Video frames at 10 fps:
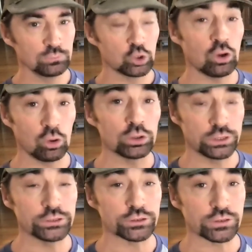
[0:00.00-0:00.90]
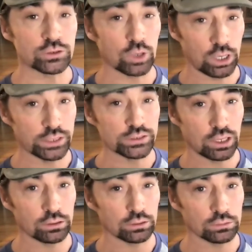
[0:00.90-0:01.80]
to hold teachers to a high
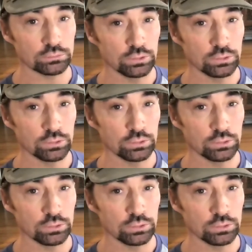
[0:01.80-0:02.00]
standard.